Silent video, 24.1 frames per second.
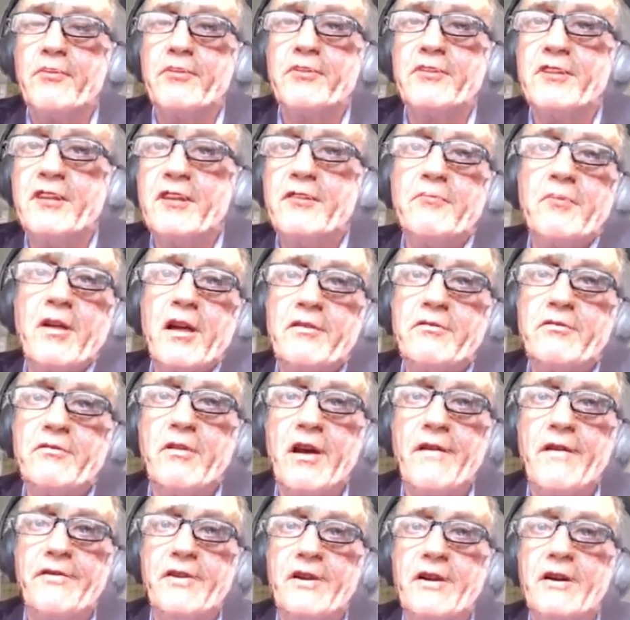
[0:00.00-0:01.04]
see you
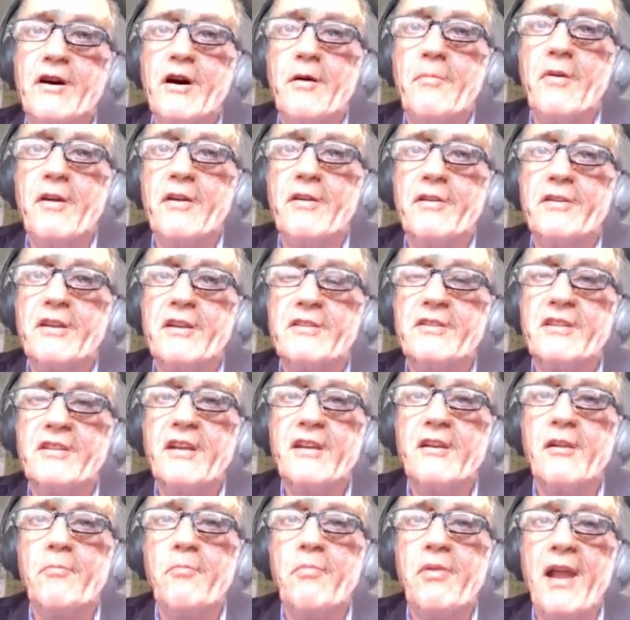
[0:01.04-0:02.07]
have here a
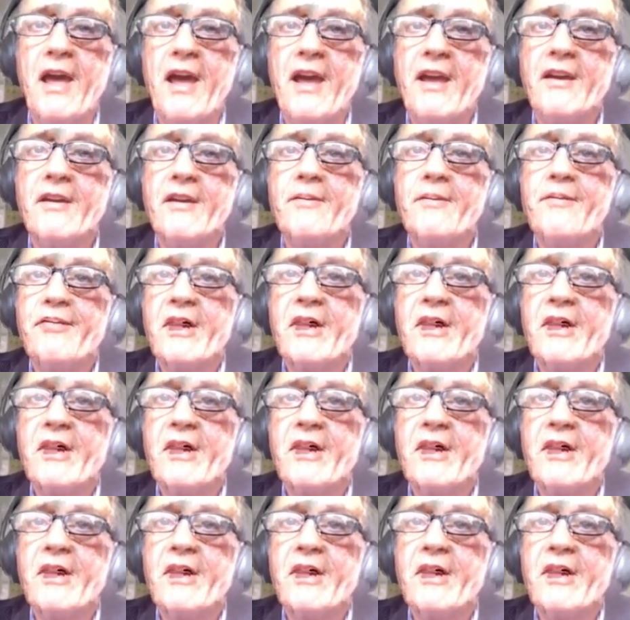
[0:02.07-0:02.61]
single plank,